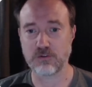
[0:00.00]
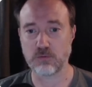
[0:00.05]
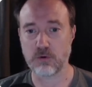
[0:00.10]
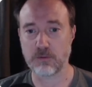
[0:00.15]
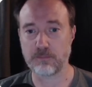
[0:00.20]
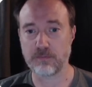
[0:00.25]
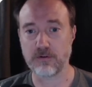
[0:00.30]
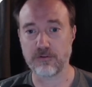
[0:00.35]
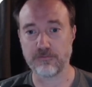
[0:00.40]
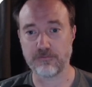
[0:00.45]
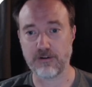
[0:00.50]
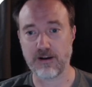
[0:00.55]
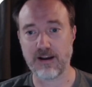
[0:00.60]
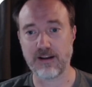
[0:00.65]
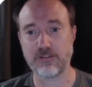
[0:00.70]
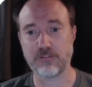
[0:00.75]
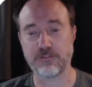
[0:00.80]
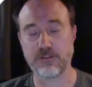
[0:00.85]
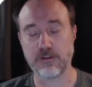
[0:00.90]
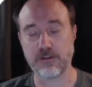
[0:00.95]
what
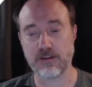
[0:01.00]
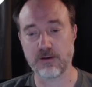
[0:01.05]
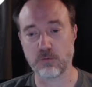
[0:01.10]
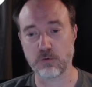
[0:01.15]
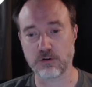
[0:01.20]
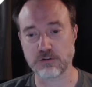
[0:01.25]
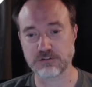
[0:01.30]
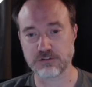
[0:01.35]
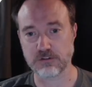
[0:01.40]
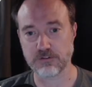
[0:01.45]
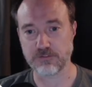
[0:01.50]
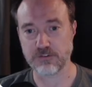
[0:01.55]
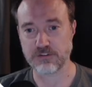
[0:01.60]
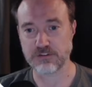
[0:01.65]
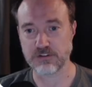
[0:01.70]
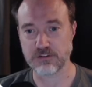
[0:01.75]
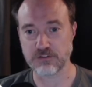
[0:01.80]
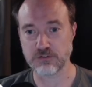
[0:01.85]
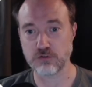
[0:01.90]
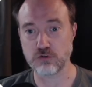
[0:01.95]
provides the network
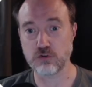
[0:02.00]
services